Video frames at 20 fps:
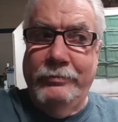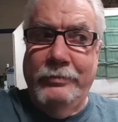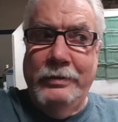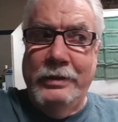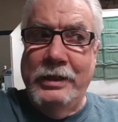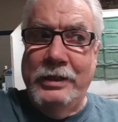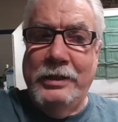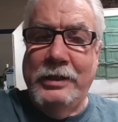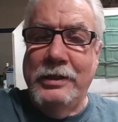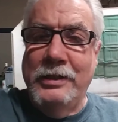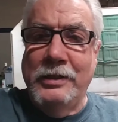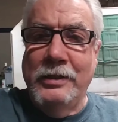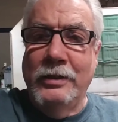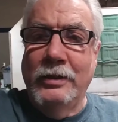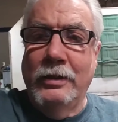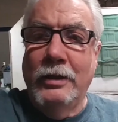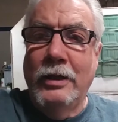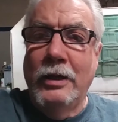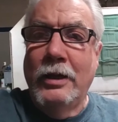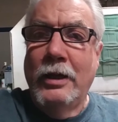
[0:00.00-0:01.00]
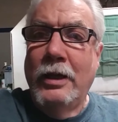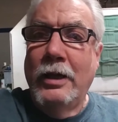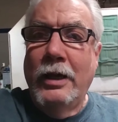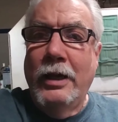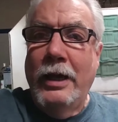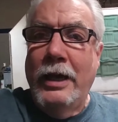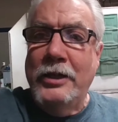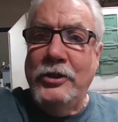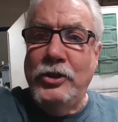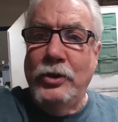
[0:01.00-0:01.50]
this isn't,
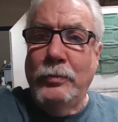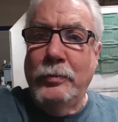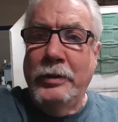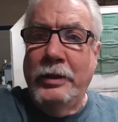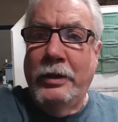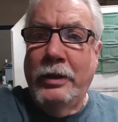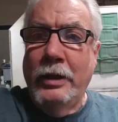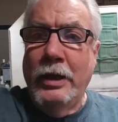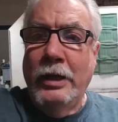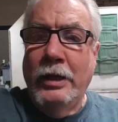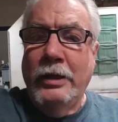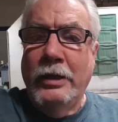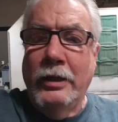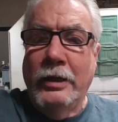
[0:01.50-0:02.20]
as you would think.